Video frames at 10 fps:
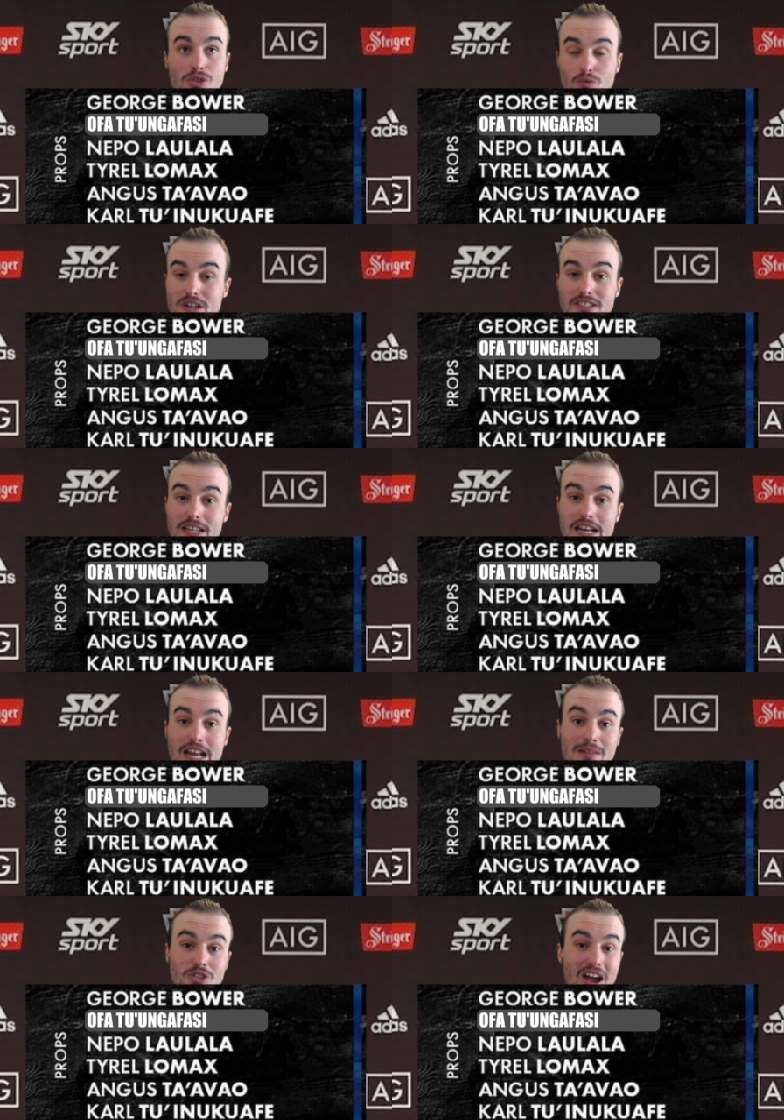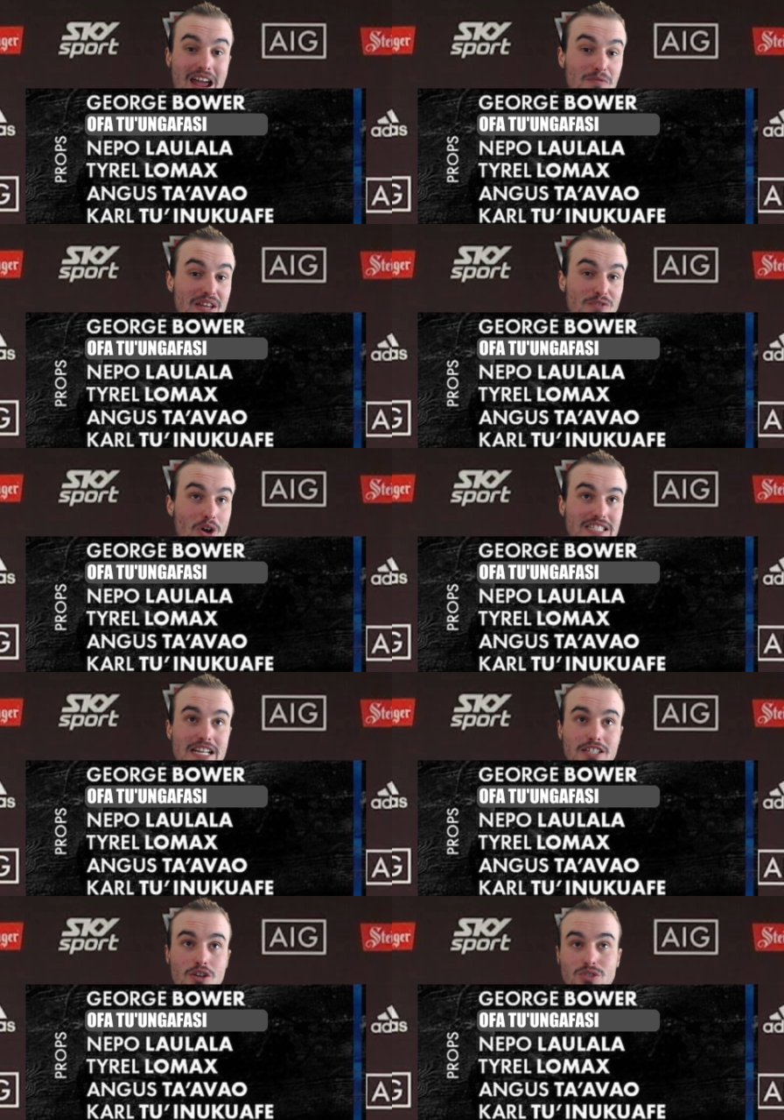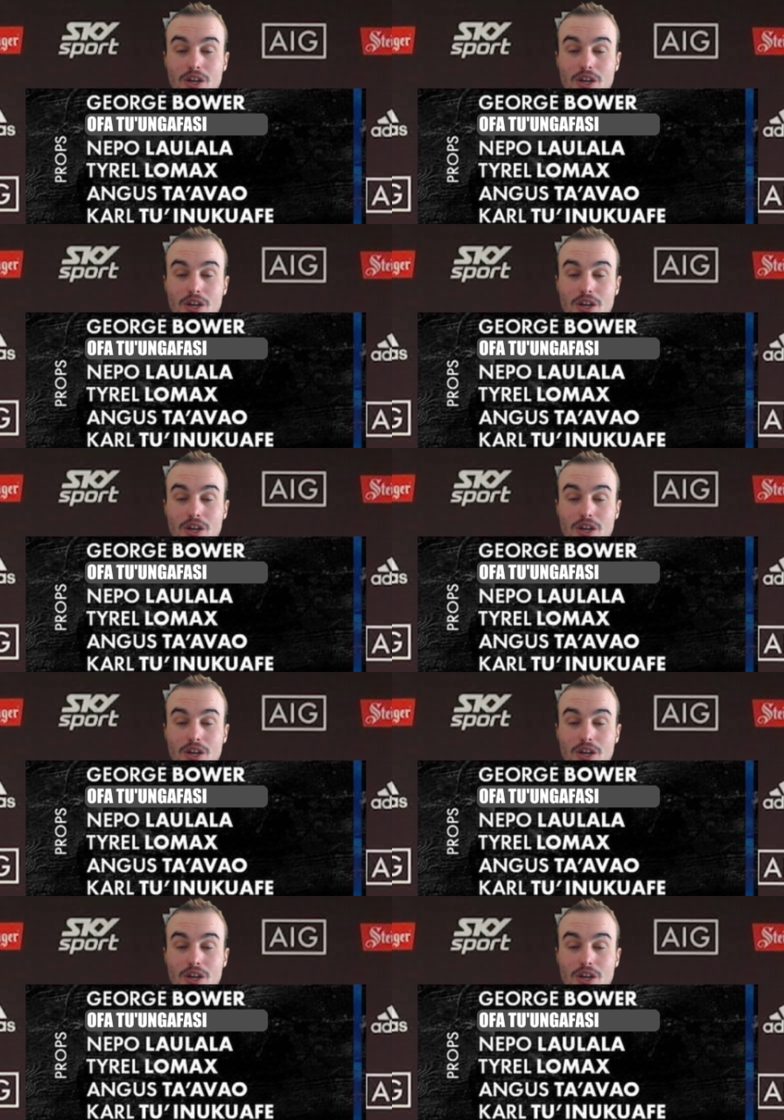The rest of the names I have left identical.